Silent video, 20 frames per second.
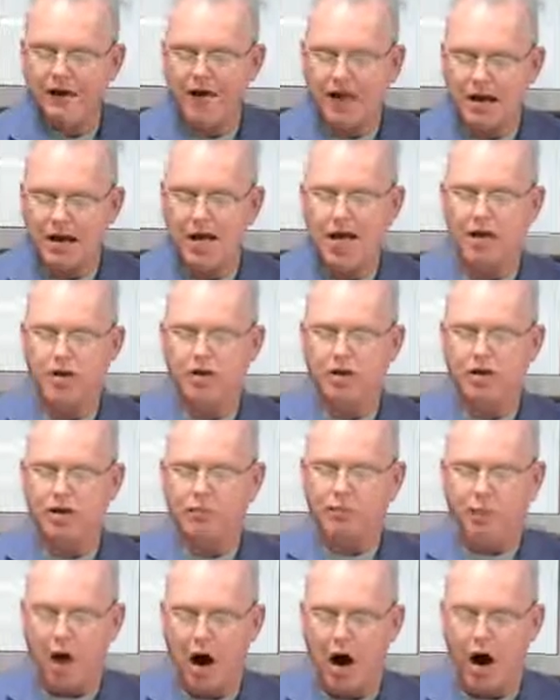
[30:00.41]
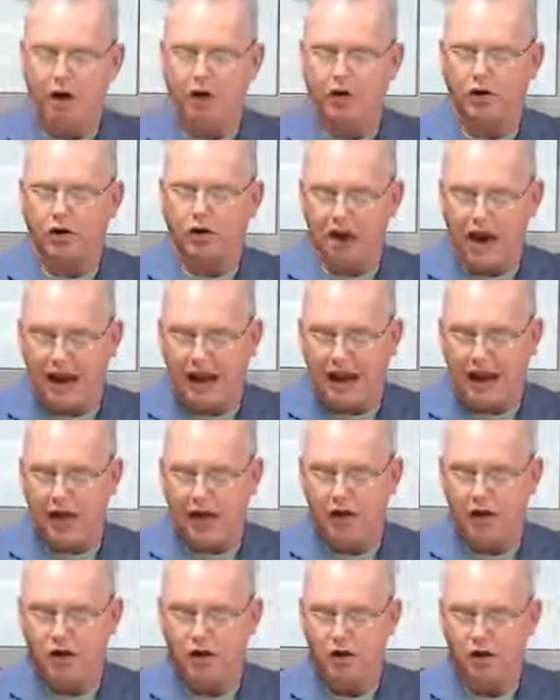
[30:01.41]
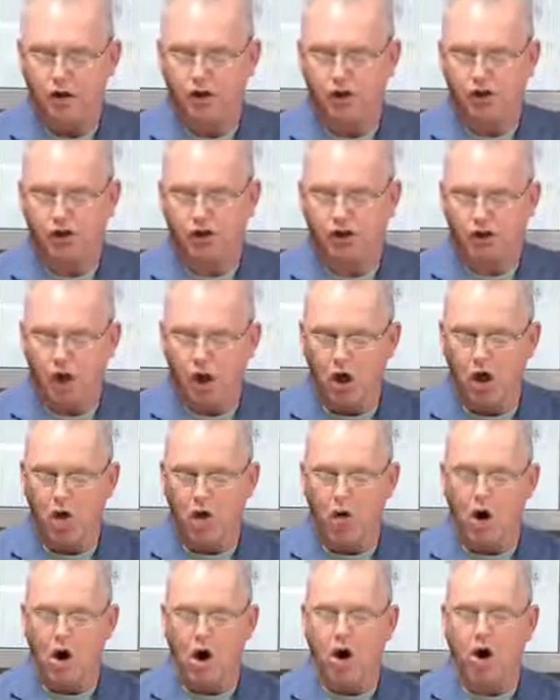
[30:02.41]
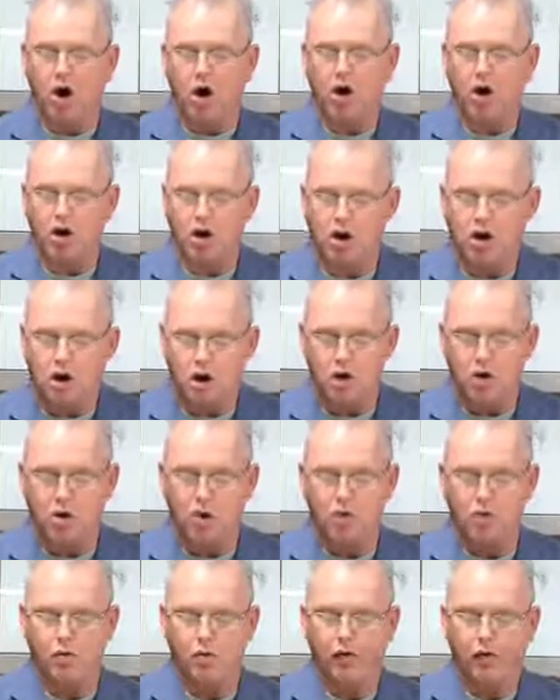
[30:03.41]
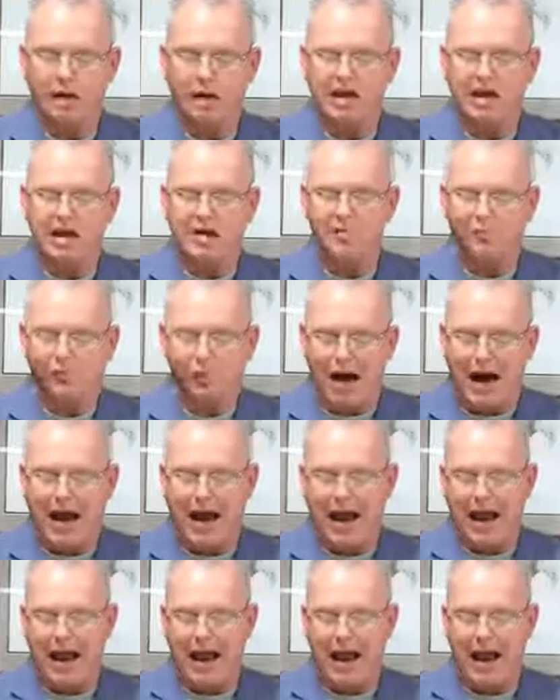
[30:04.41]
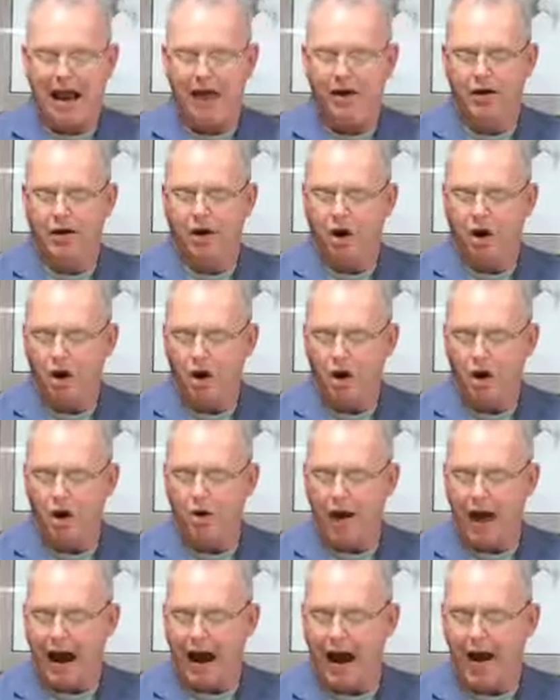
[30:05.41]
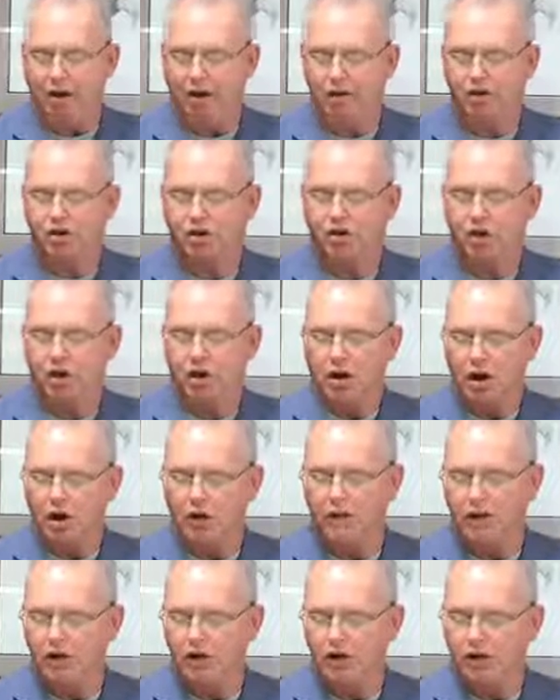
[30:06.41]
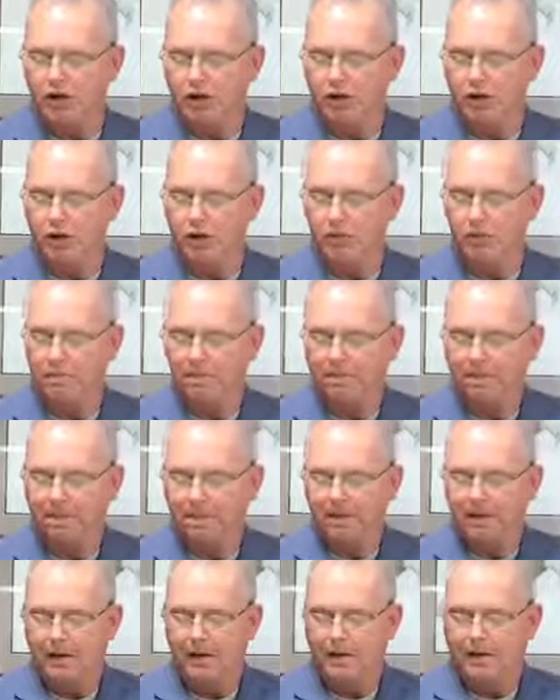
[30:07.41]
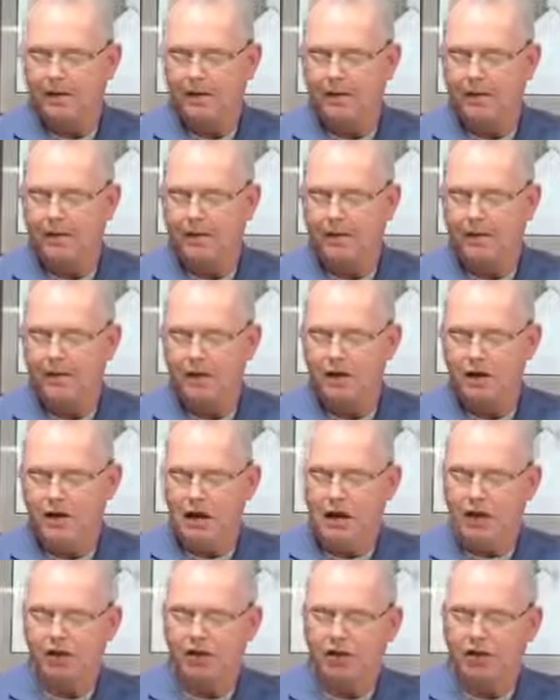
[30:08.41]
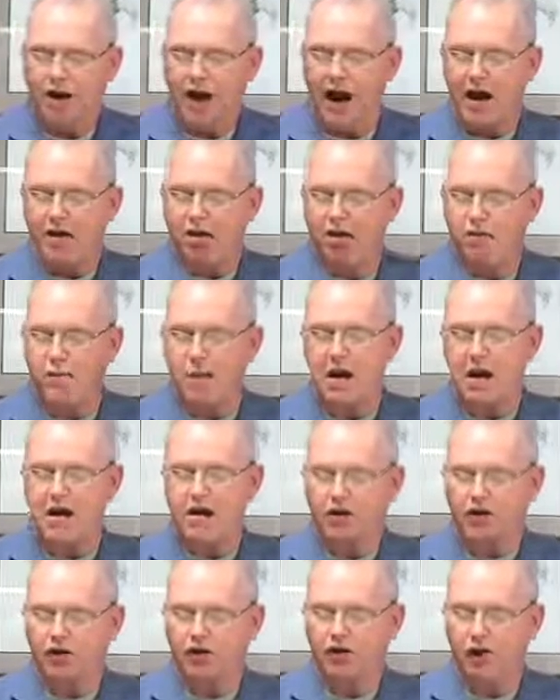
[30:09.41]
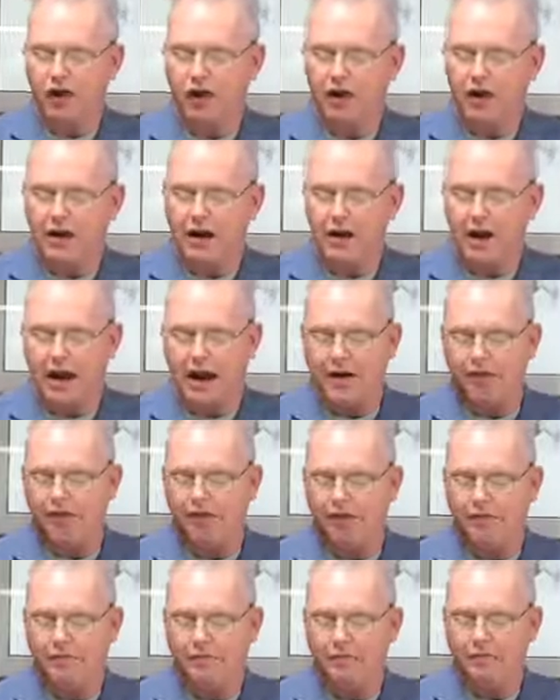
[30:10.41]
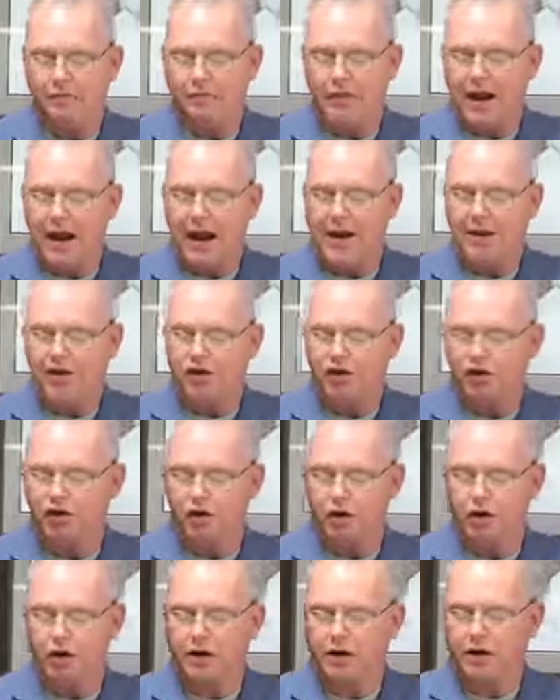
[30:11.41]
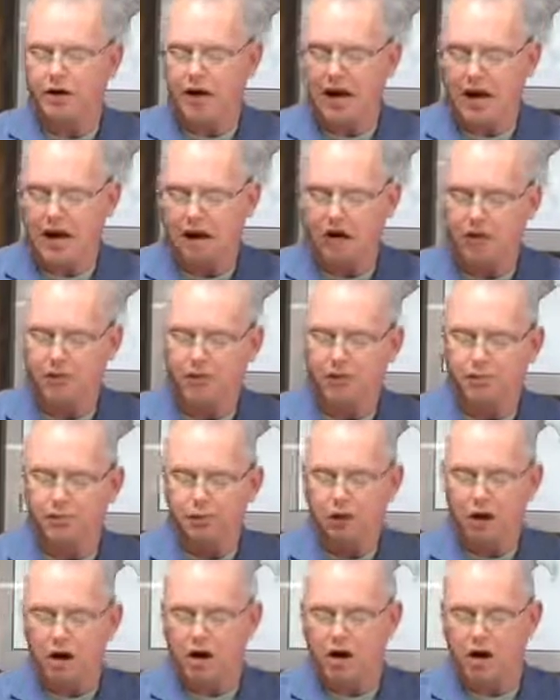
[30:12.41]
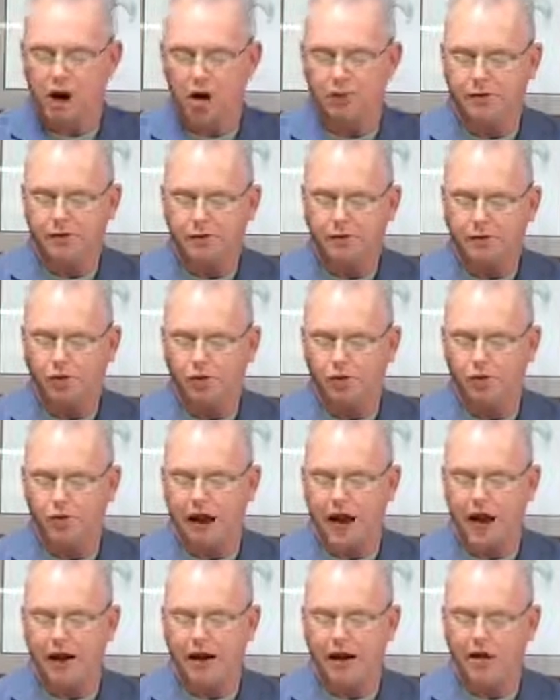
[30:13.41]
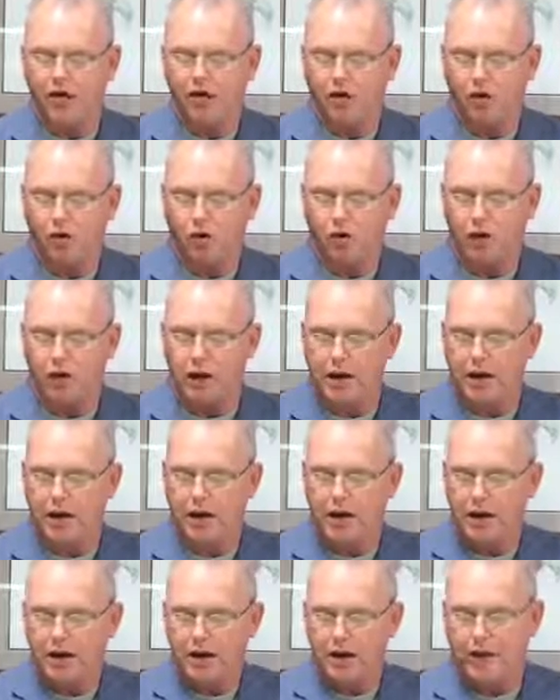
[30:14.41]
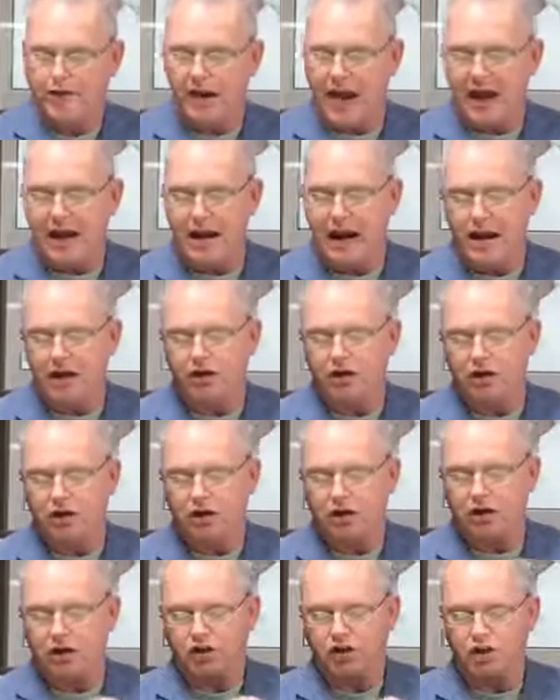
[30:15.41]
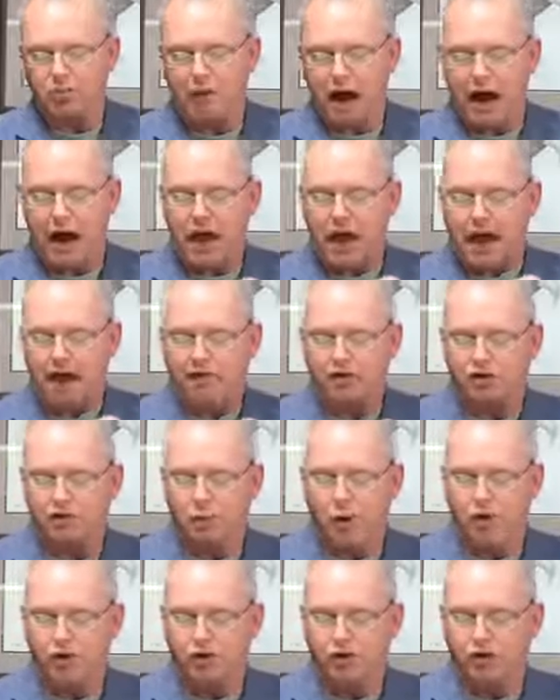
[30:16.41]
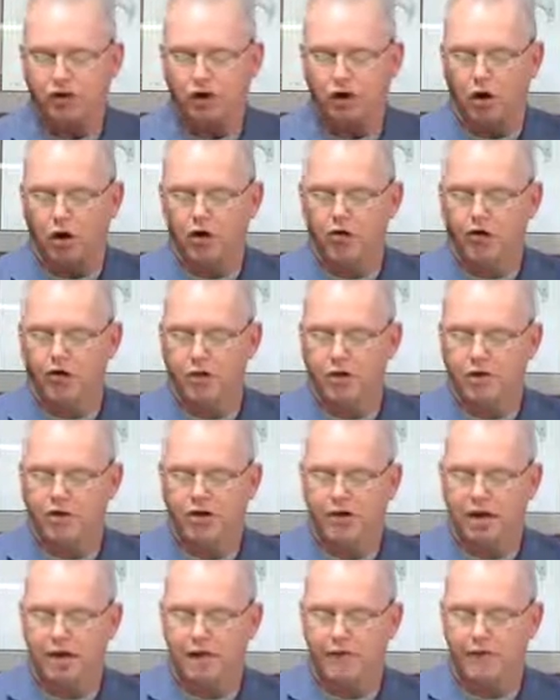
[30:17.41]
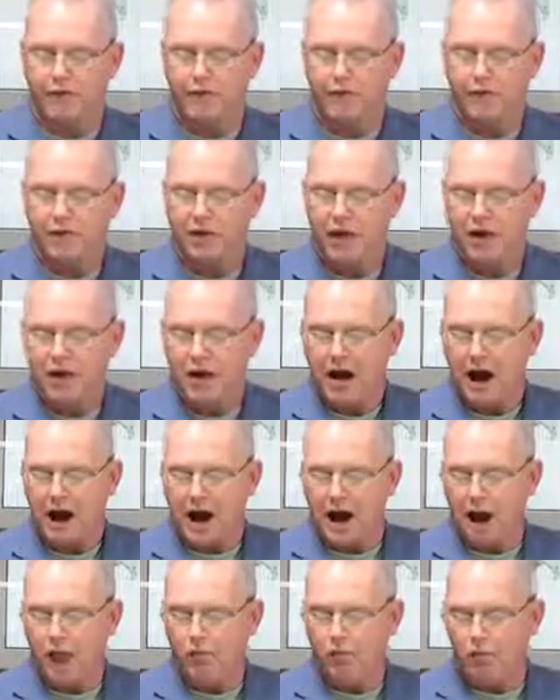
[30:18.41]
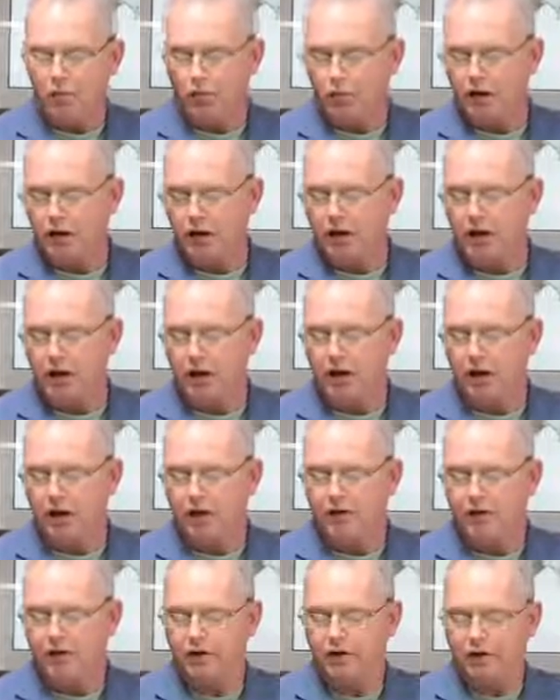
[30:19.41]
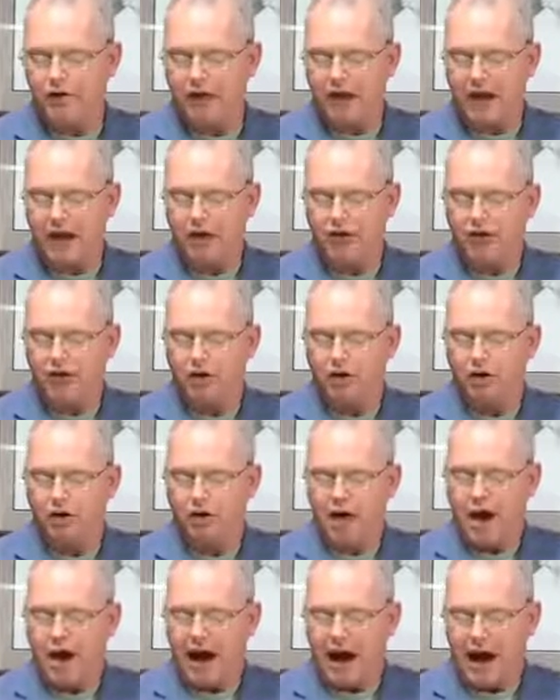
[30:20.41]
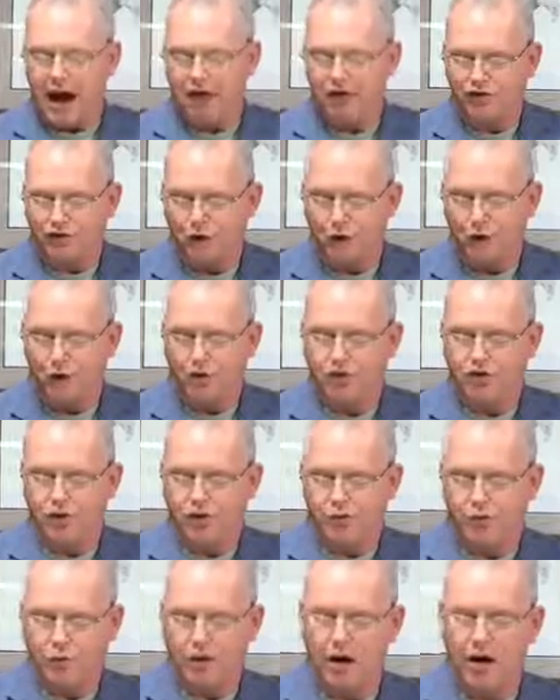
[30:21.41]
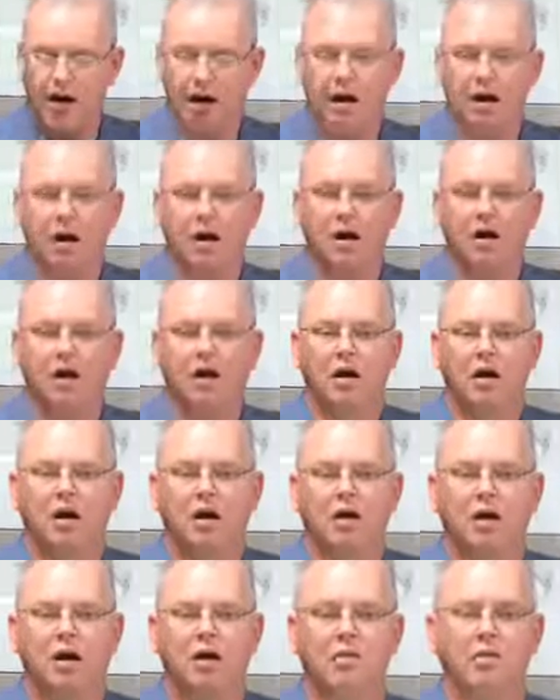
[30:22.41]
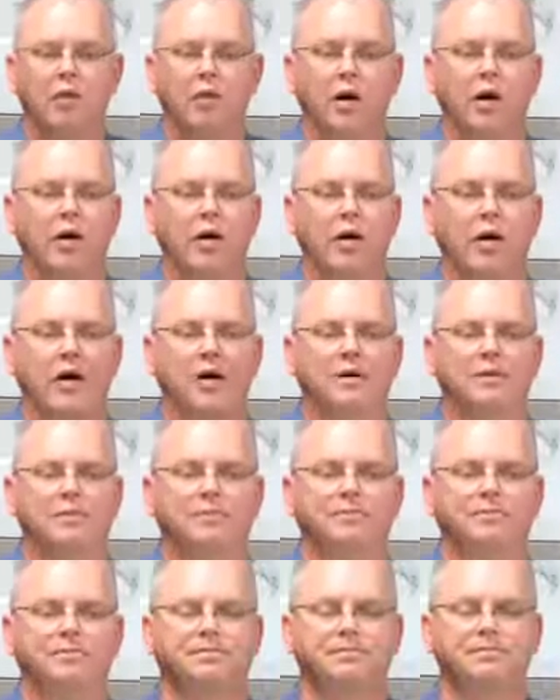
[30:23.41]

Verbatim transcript: is in the potter's hand, so are you in my hand, O house of Israel. The instant I speak concerning a nation and concerning a kingdom to pluck up, to pull down, and destroy it, if that nation against whom I have spoken turns from its evil, I will relent of the disaster I thought to bring upon it.